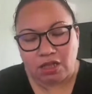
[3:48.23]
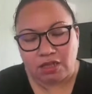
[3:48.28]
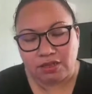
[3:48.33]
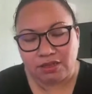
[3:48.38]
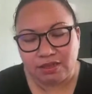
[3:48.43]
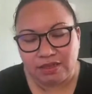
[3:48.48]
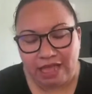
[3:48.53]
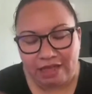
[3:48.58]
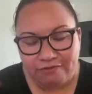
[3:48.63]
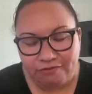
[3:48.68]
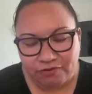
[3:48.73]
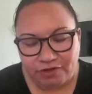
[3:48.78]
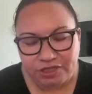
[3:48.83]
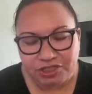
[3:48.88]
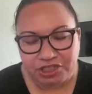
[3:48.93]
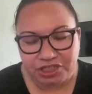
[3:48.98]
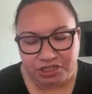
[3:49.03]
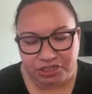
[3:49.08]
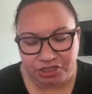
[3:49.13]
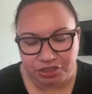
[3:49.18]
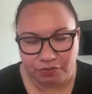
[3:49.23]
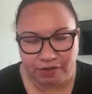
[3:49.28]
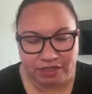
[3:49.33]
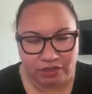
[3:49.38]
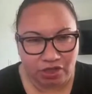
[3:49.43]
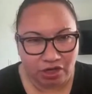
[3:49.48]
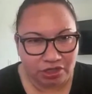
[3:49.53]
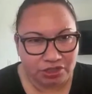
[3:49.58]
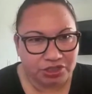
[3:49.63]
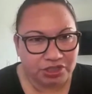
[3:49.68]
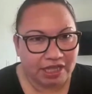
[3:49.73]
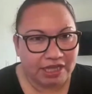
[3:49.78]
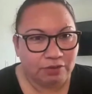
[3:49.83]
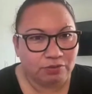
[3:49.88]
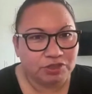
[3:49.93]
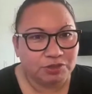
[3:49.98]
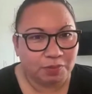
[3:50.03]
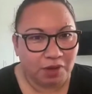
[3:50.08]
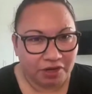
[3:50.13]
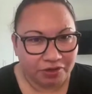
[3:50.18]
leverage into a large
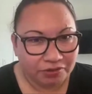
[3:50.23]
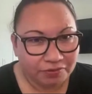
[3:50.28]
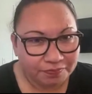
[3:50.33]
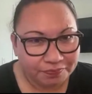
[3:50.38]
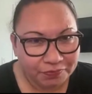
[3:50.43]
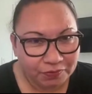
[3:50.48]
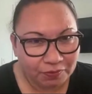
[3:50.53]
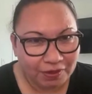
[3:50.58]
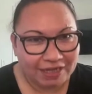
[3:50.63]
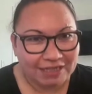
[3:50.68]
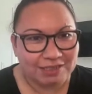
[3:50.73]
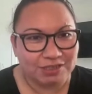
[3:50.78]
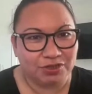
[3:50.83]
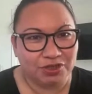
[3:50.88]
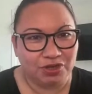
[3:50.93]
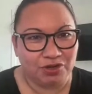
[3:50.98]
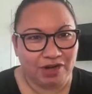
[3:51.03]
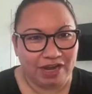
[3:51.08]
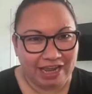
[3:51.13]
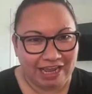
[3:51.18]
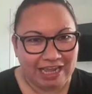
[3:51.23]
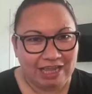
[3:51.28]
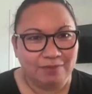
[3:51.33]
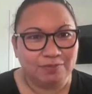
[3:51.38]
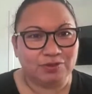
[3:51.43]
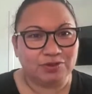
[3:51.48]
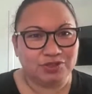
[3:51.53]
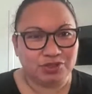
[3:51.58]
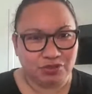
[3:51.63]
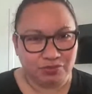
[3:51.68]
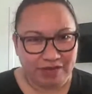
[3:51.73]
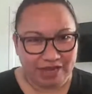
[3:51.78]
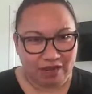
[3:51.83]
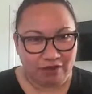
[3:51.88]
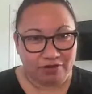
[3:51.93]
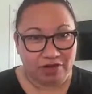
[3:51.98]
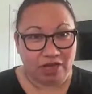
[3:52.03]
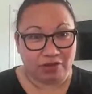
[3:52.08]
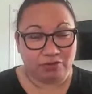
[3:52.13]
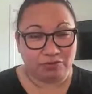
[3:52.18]
language model, right? So you're able to
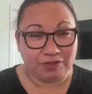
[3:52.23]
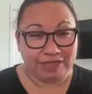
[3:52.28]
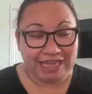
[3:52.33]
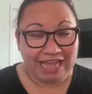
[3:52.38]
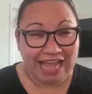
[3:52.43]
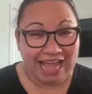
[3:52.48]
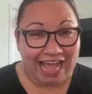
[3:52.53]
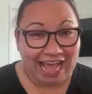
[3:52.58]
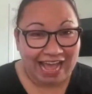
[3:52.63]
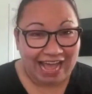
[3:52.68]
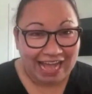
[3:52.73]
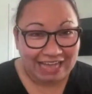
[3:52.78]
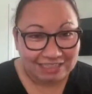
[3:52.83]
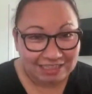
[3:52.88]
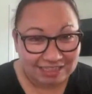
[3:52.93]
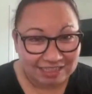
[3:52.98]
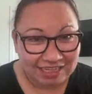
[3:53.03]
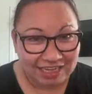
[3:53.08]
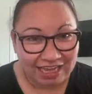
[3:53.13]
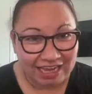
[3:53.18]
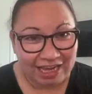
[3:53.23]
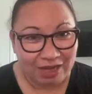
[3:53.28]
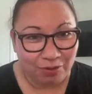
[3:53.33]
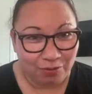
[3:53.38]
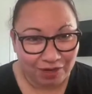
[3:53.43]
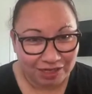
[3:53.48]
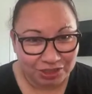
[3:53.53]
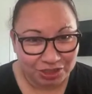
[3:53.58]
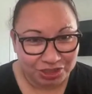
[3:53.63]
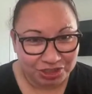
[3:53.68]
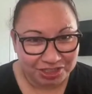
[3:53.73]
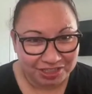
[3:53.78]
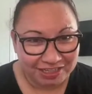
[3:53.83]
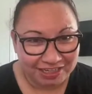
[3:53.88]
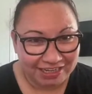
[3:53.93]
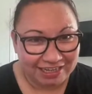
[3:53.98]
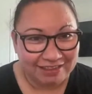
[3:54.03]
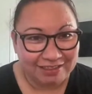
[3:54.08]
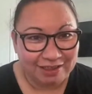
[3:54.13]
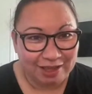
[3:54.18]
now not only ask a question
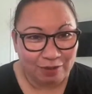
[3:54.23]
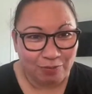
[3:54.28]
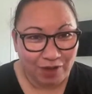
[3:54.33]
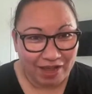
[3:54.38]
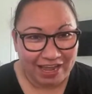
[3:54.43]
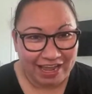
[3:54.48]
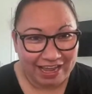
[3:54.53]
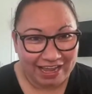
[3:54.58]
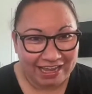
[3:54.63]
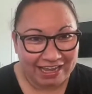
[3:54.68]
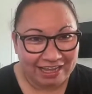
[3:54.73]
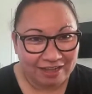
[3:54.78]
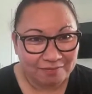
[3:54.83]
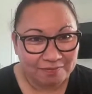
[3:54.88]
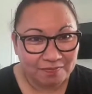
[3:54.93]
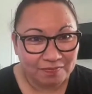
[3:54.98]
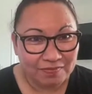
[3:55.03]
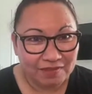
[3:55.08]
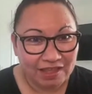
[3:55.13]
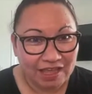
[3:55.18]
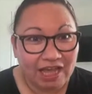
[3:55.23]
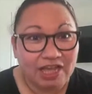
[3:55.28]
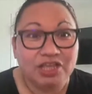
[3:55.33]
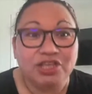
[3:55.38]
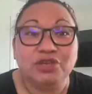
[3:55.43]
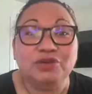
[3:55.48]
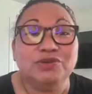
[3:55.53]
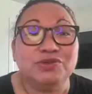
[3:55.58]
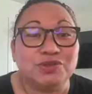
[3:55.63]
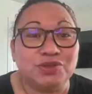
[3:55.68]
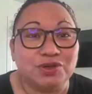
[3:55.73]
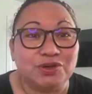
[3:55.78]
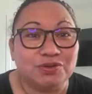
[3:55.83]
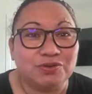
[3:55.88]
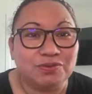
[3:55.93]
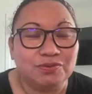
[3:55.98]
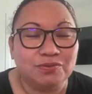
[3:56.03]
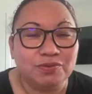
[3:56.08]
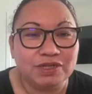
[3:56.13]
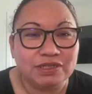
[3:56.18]
in the way a user
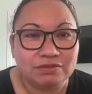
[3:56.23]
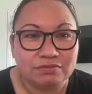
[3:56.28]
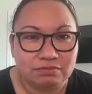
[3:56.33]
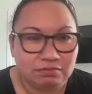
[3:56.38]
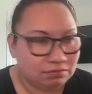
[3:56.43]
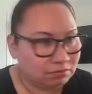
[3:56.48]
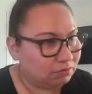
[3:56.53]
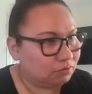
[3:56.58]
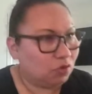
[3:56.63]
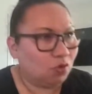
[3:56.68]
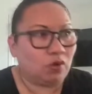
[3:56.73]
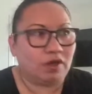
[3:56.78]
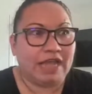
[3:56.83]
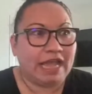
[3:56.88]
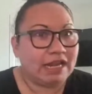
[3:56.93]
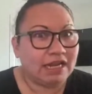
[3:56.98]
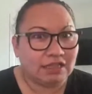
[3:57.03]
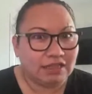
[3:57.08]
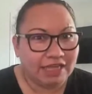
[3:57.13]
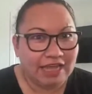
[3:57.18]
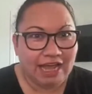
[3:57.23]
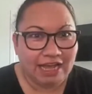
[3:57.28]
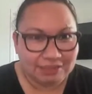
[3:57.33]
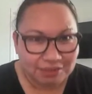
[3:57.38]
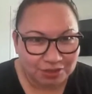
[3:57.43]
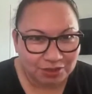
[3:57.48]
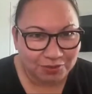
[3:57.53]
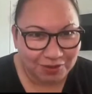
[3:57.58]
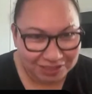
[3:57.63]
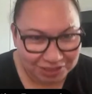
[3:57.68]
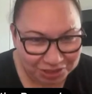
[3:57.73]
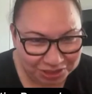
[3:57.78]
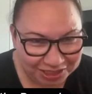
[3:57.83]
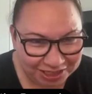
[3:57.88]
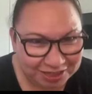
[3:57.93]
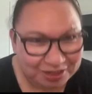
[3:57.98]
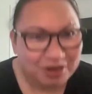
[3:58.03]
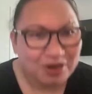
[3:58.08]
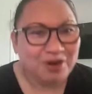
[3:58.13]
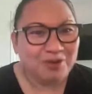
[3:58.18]
would organically ask a
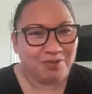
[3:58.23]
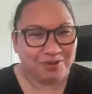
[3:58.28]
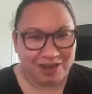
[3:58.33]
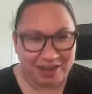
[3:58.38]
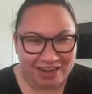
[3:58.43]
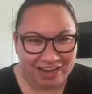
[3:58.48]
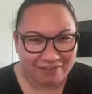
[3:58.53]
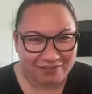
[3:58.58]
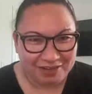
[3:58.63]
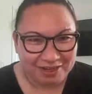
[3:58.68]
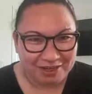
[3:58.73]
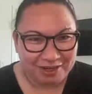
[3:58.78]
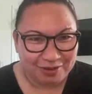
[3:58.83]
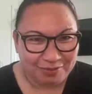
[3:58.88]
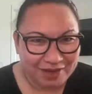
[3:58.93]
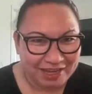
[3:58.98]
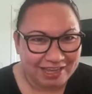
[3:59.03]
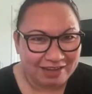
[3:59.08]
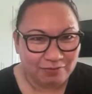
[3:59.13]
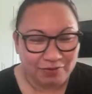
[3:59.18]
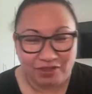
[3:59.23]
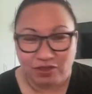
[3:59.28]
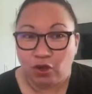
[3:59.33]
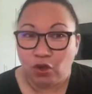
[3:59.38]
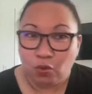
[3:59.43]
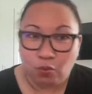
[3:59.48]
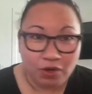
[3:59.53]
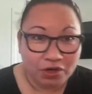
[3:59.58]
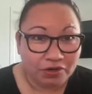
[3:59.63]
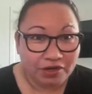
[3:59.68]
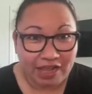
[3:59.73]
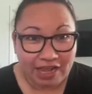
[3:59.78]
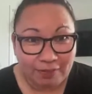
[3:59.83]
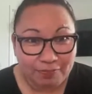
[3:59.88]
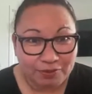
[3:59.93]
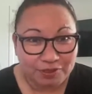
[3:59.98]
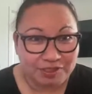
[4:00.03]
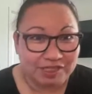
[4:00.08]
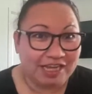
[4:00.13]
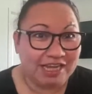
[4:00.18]
question. We're not having to go in with weird
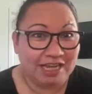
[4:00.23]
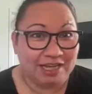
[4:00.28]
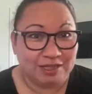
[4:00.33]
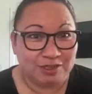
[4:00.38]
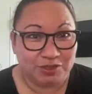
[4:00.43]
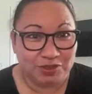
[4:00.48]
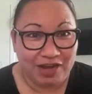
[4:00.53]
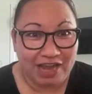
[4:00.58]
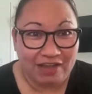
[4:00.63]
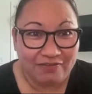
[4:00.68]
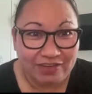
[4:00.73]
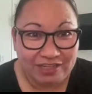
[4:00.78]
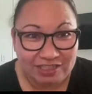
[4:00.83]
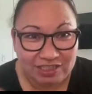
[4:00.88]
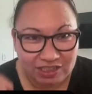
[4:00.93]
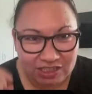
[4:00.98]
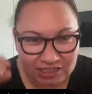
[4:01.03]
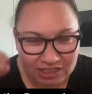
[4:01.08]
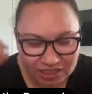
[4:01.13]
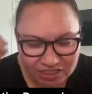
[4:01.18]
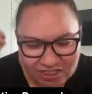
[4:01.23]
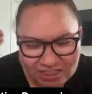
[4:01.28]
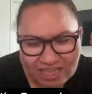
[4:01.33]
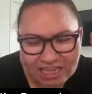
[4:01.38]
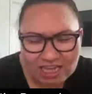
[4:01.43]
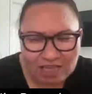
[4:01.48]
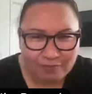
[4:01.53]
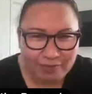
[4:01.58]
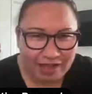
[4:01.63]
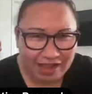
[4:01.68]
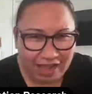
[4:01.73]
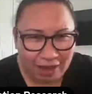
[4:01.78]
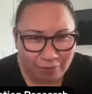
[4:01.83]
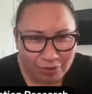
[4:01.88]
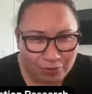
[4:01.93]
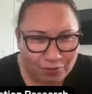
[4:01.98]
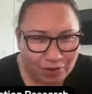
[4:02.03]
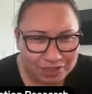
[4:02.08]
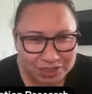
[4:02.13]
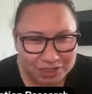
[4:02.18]
ampersands or having to think about how
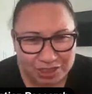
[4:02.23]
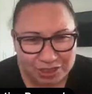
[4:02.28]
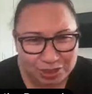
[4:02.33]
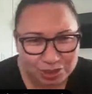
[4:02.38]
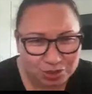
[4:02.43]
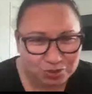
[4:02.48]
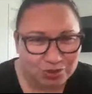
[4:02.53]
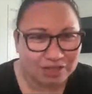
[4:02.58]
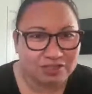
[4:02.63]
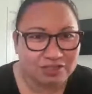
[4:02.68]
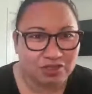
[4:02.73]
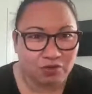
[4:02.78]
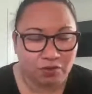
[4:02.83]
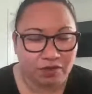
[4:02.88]
we want to construct a